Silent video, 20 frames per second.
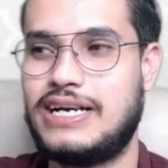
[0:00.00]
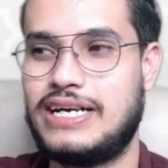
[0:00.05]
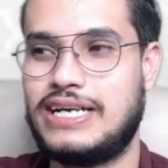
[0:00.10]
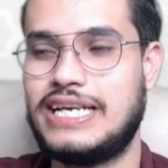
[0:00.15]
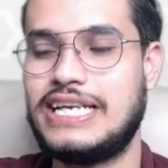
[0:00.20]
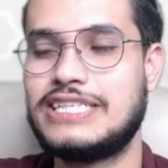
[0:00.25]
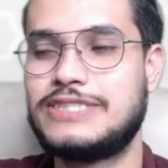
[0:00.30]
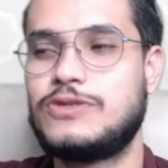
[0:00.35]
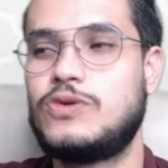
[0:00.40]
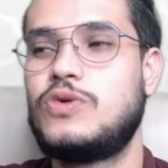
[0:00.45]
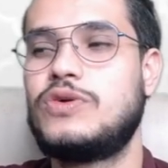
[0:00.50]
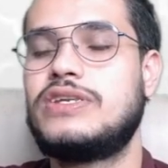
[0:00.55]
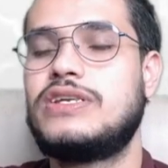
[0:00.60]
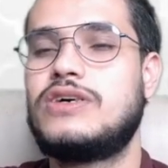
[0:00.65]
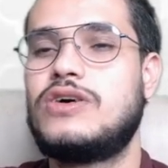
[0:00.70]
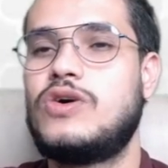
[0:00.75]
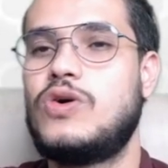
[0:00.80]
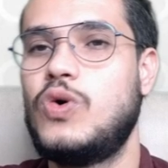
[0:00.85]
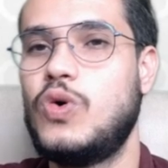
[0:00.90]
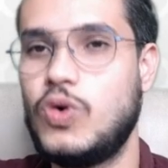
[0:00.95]
his own
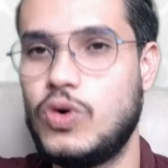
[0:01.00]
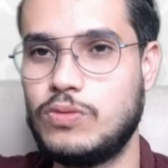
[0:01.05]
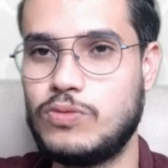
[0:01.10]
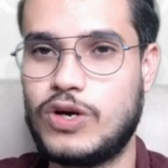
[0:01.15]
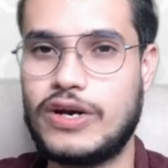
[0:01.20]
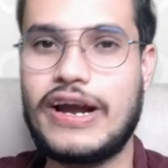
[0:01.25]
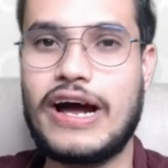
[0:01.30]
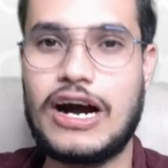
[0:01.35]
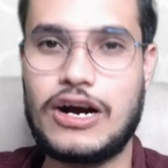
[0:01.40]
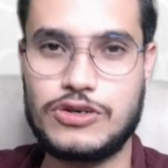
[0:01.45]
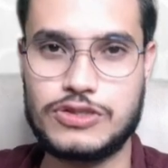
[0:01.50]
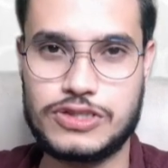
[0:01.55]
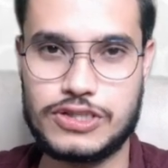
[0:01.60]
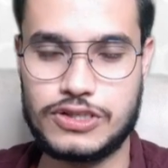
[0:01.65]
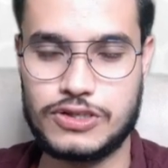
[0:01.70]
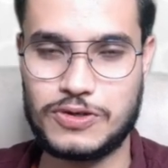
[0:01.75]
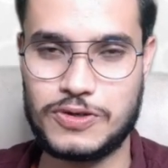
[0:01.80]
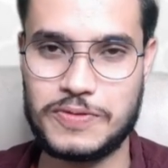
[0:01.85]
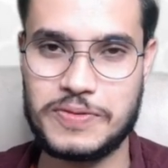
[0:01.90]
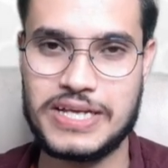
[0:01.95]
home or house,
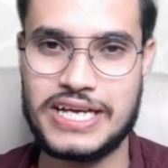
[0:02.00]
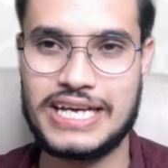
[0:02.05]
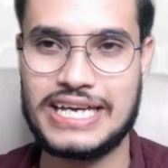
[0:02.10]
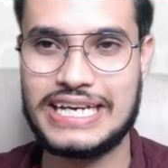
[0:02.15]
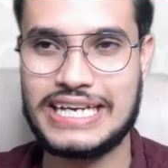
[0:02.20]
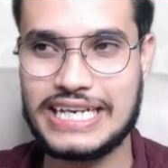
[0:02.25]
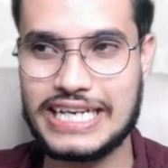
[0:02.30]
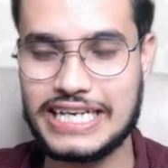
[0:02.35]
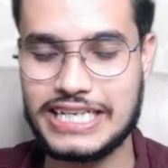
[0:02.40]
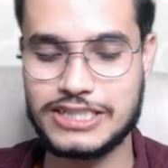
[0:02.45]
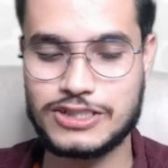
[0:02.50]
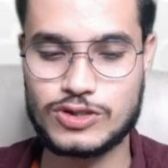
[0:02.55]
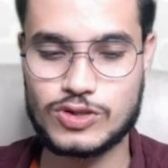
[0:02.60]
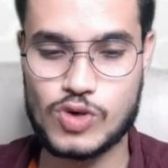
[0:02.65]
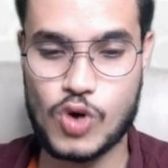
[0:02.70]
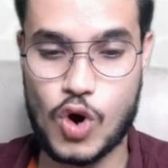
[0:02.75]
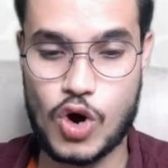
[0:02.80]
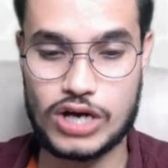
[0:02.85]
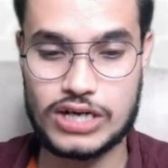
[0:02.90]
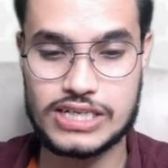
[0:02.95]
he is
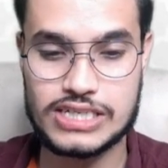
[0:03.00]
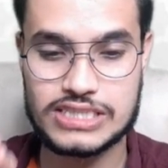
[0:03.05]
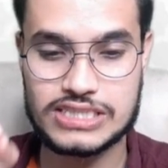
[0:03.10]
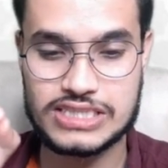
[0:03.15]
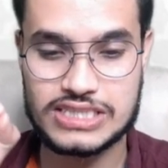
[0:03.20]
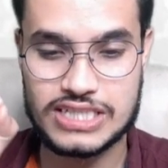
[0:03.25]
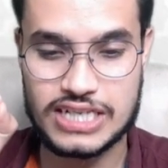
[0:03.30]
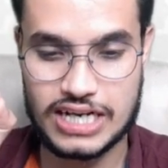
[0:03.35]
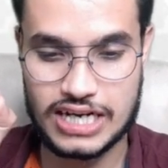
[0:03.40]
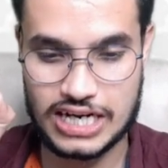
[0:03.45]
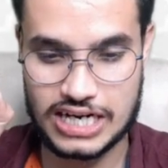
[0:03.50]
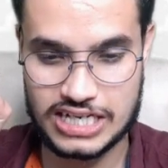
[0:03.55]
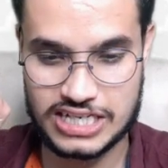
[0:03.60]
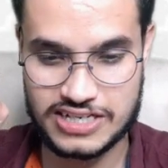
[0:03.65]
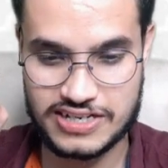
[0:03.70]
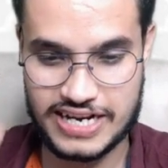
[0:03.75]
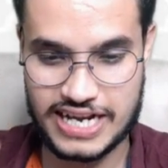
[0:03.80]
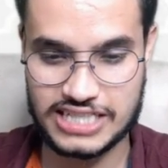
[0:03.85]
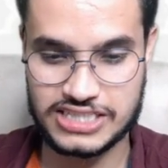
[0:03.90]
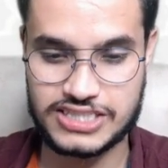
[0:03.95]
called
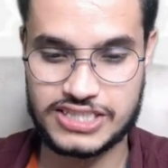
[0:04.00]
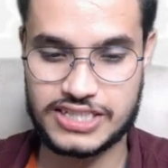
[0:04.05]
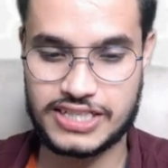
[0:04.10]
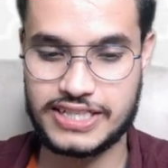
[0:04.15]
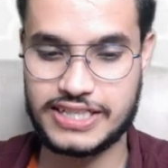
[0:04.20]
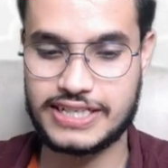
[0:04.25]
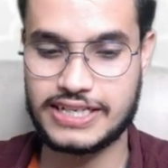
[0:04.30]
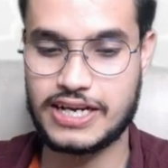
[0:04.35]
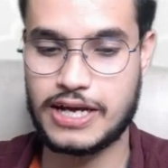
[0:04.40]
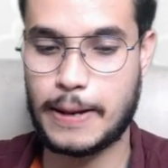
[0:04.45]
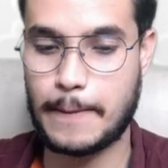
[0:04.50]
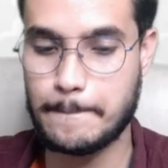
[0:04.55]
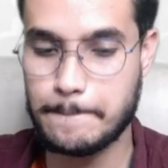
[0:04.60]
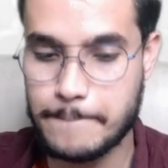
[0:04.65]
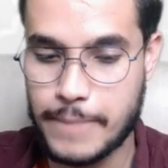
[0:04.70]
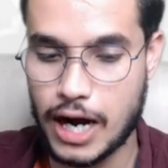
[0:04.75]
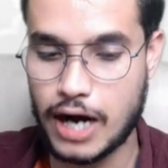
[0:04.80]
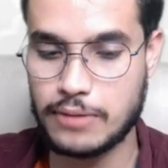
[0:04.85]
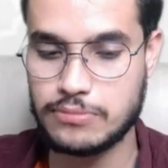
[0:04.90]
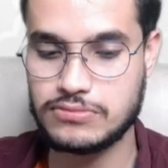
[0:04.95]
transient,
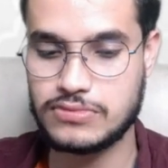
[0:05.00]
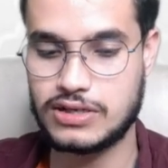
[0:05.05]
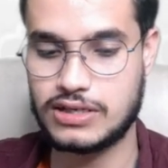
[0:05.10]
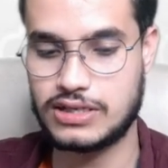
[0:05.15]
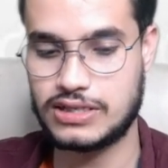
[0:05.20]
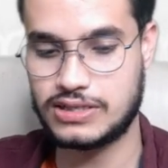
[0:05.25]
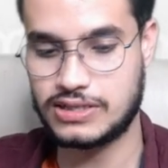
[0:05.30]
bum,